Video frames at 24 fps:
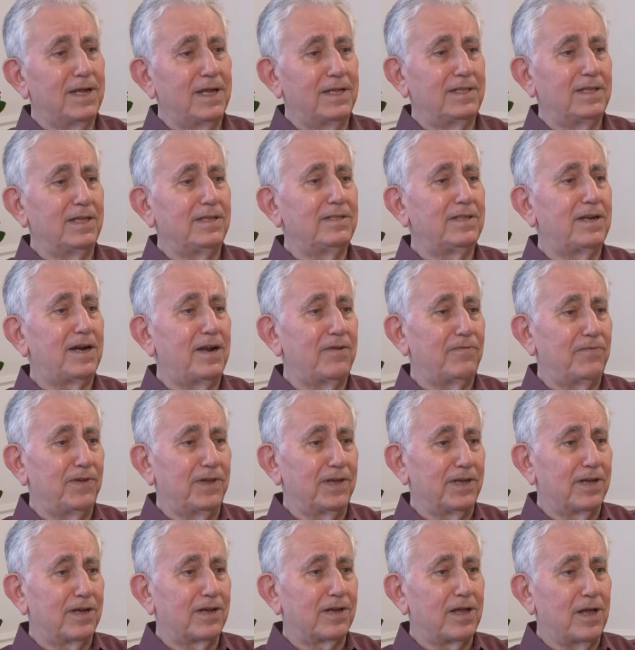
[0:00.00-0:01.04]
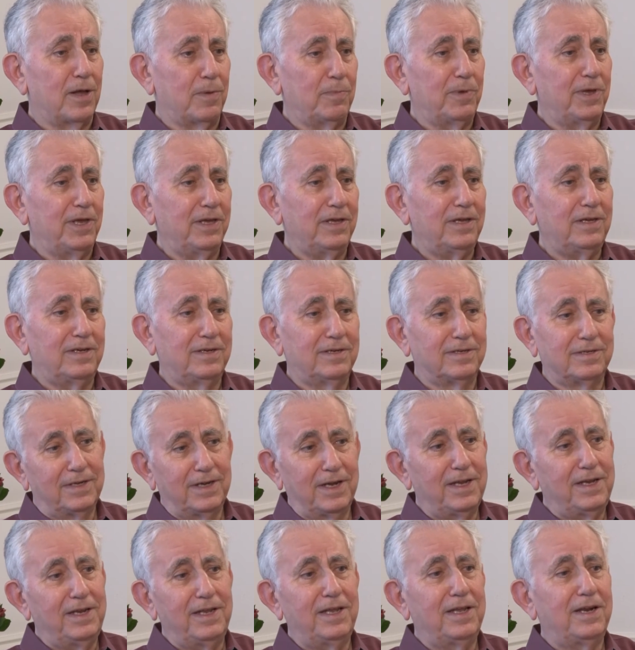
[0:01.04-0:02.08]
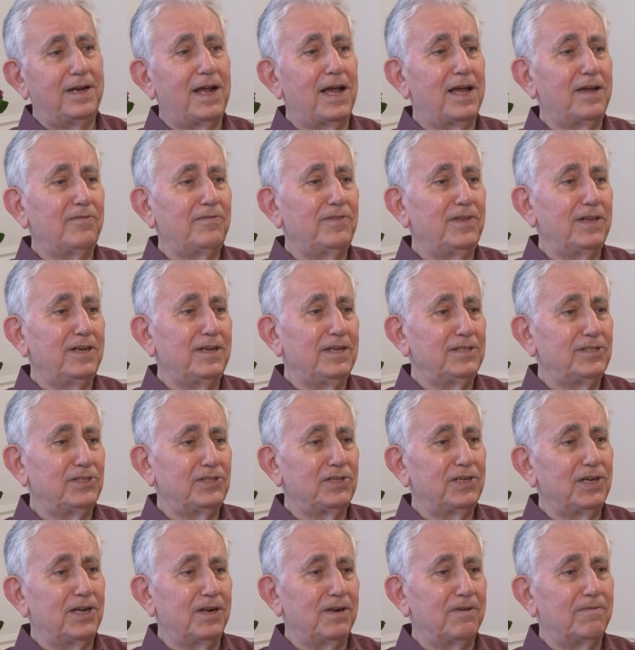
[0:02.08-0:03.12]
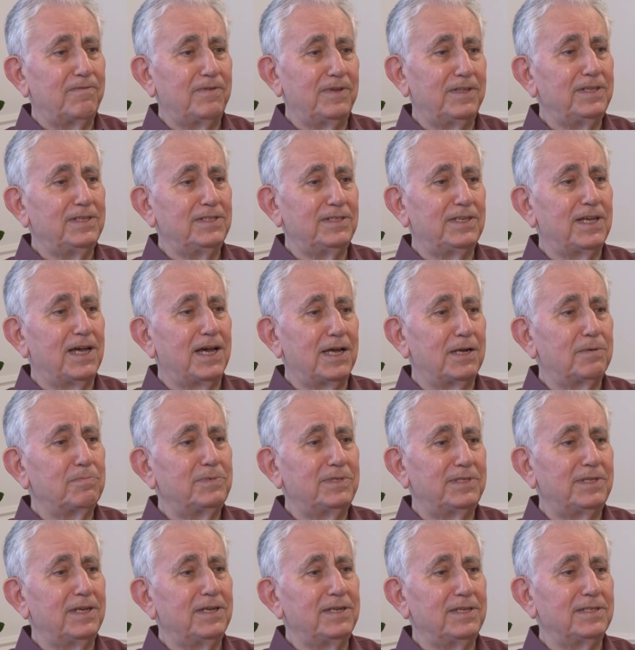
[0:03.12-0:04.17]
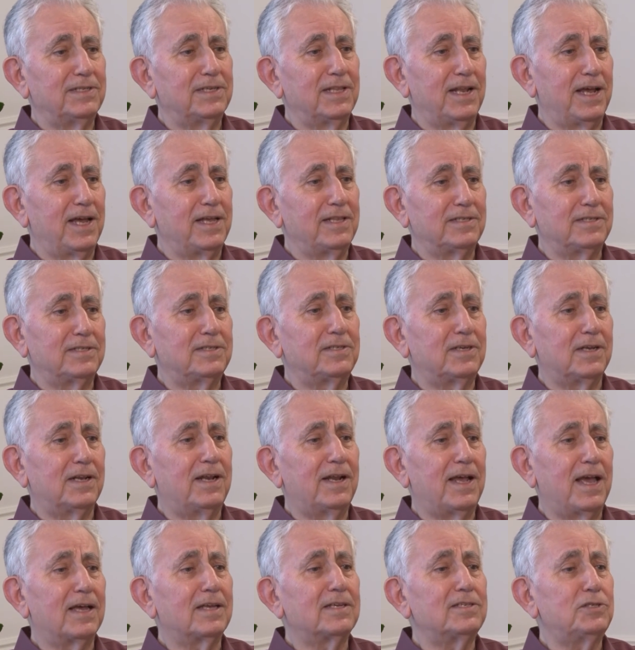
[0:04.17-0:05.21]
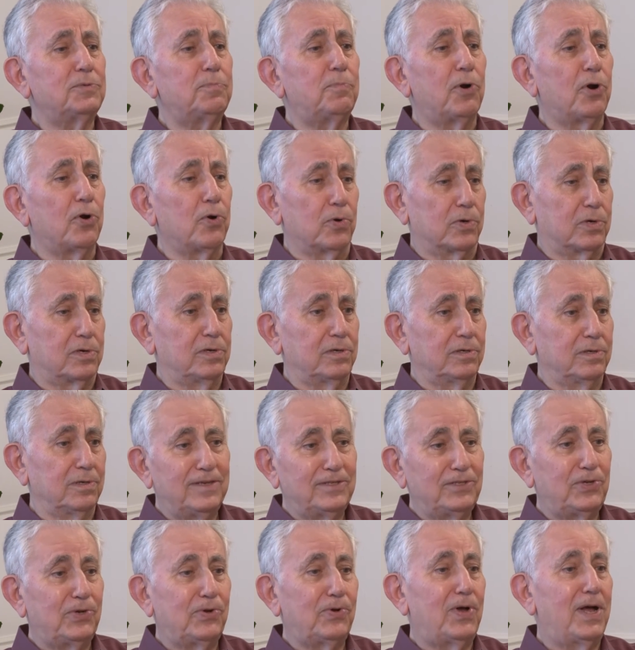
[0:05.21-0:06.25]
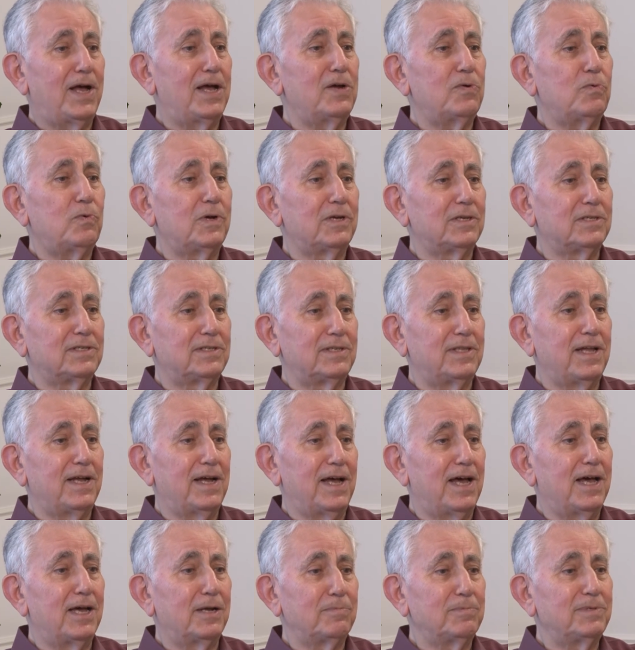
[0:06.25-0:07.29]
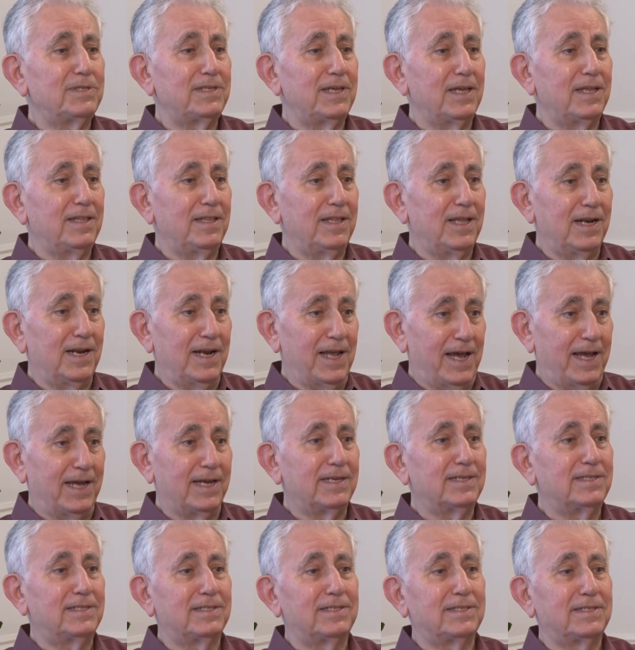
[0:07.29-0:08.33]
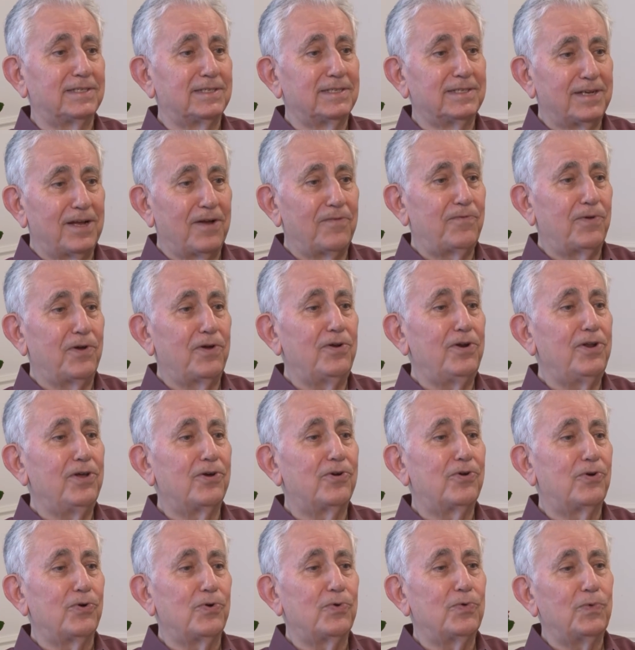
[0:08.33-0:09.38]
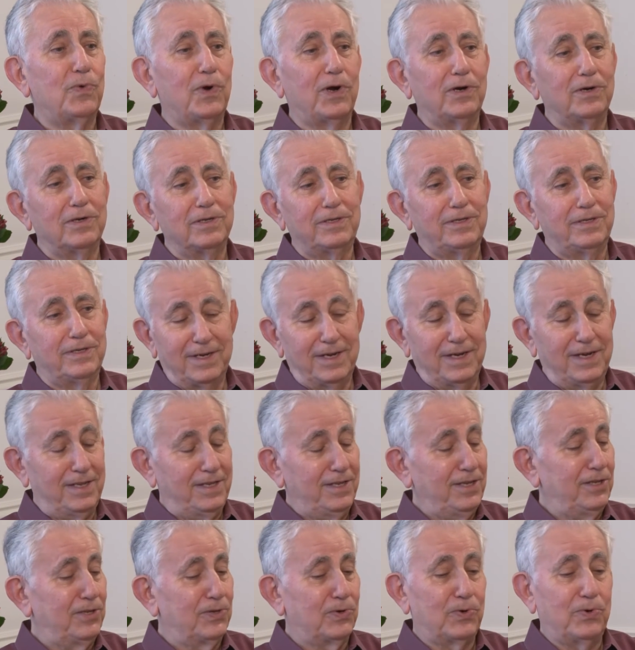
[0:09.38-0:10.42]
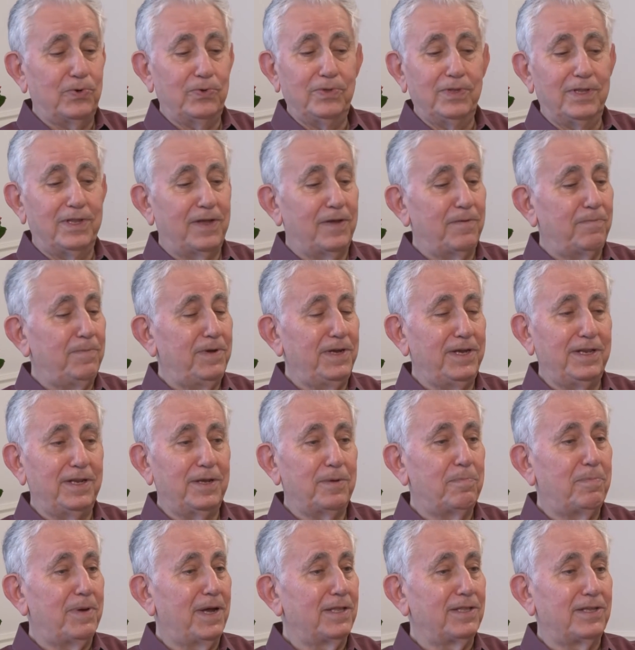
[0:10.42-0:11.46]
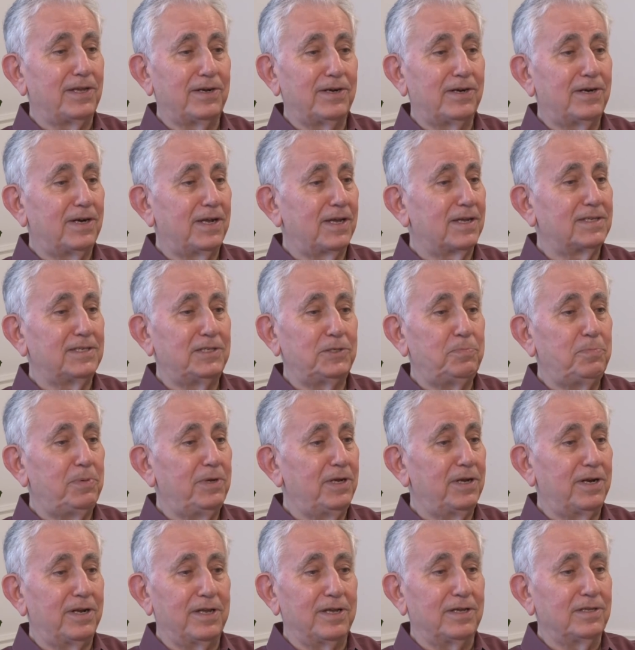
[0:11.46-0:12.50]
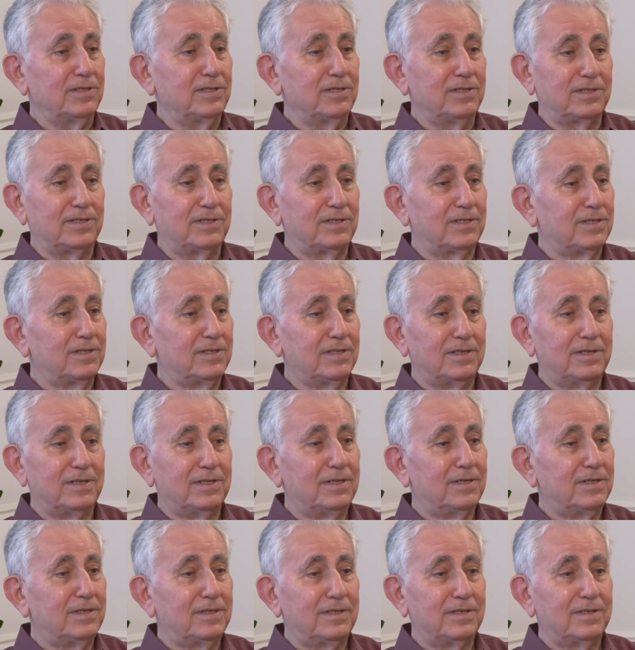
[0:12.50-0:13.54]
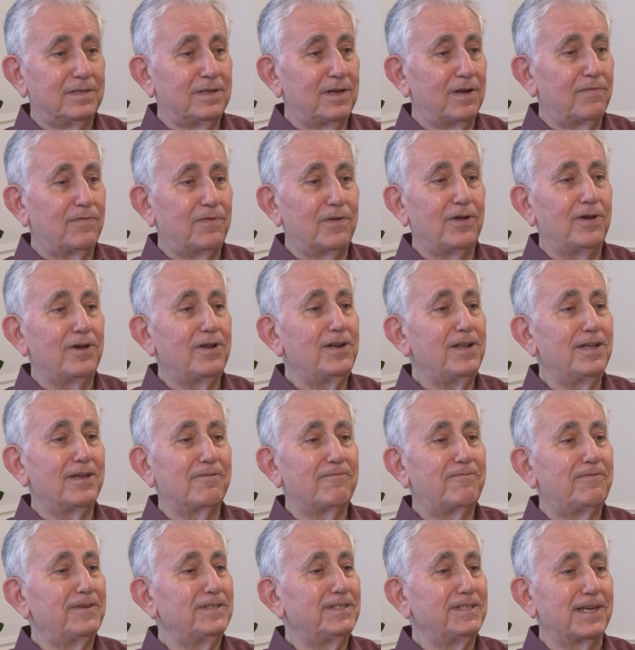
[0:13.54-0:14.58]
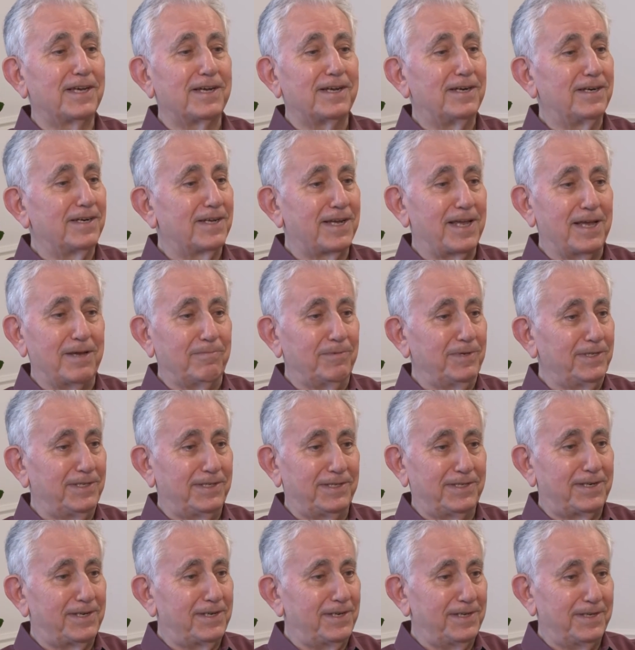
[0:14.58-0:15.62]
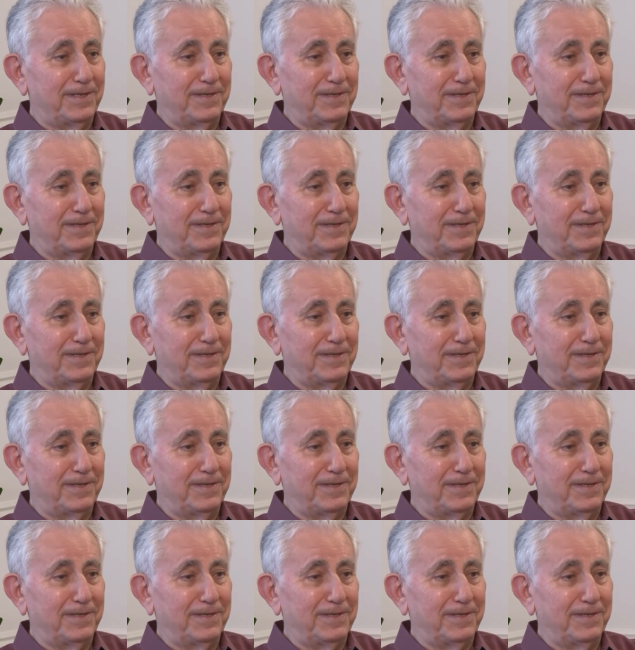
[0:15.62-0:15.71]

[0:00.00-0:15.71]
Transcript: at the traffic coming, and he arrived in Israel with his arms and his legs, legs broken. So I was the arms and the legs of Ernie Grunwald, and it couldn't have been a better experience so of learning have, physical chemistry. You